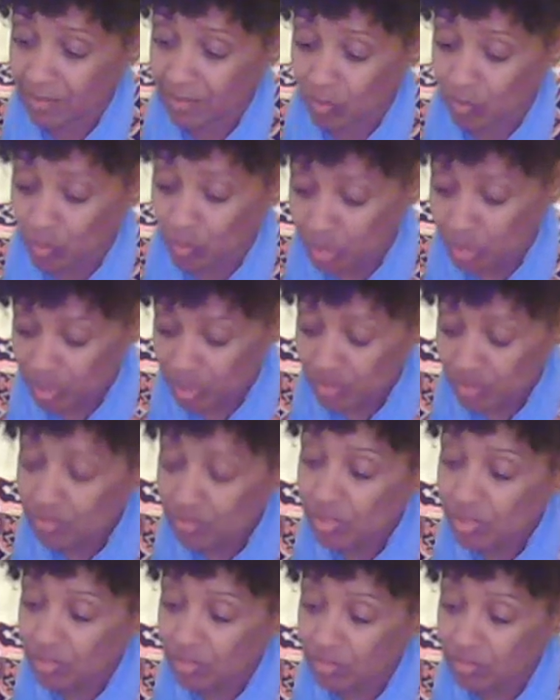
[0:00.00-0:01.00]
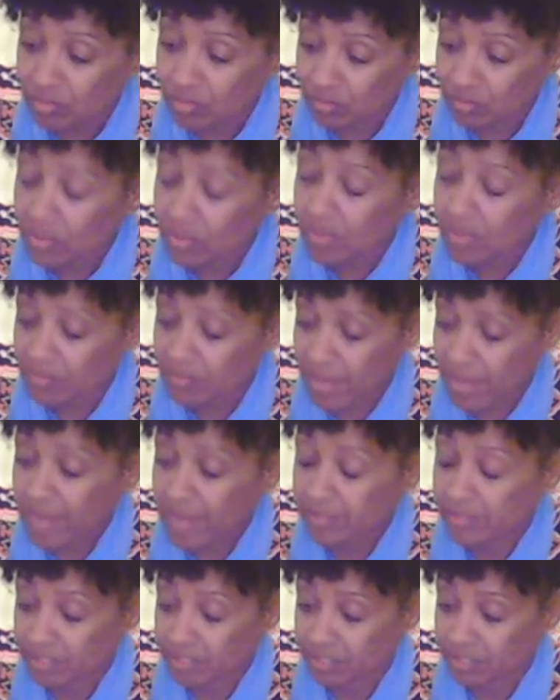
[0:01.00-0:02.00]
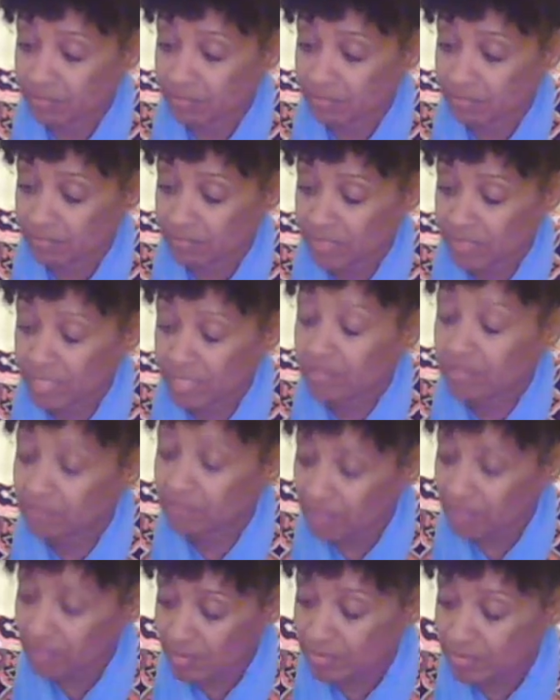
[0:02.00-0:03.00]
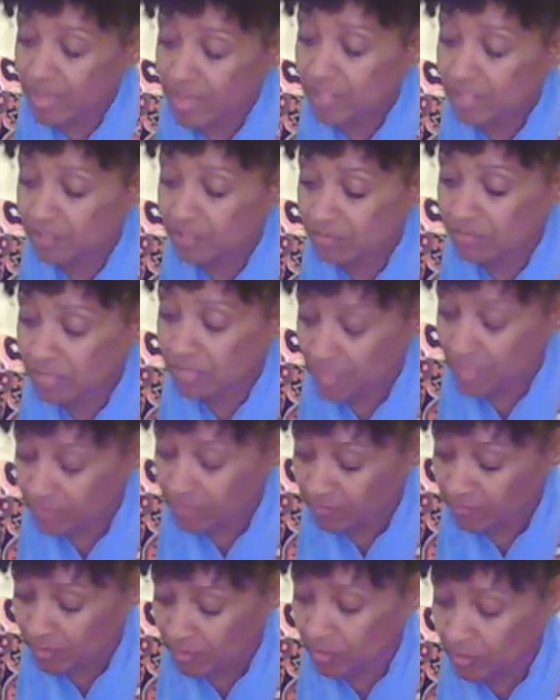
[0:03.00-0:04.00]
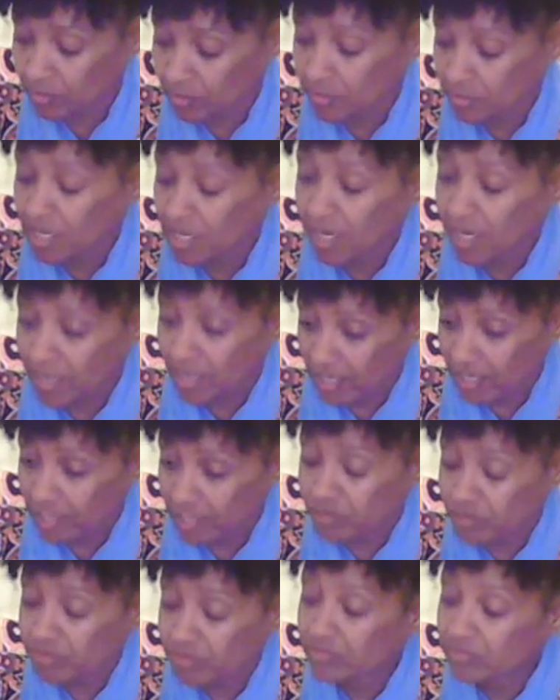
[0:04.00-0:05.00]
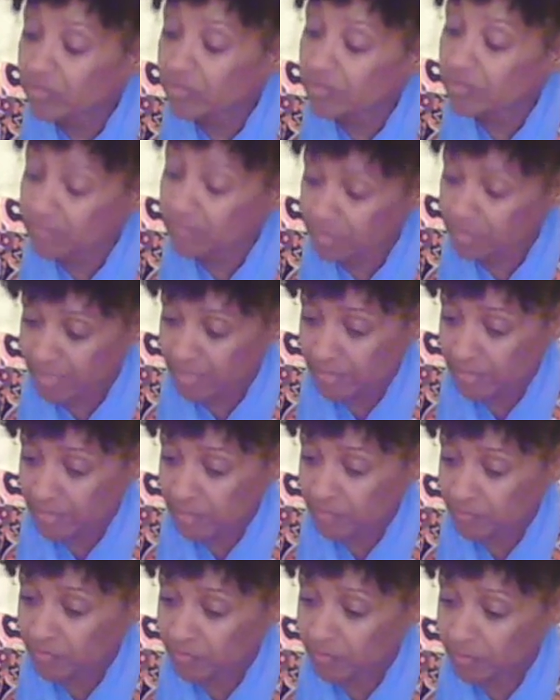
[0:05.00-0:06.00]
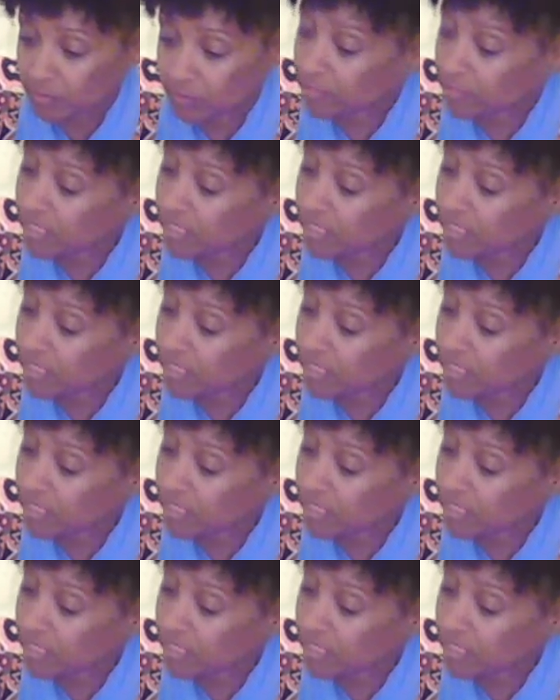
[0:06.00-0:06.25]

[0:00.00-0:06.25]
What you do will come back to you. And it'll come back to you tenfold, a hundredfold, and a thousandfold.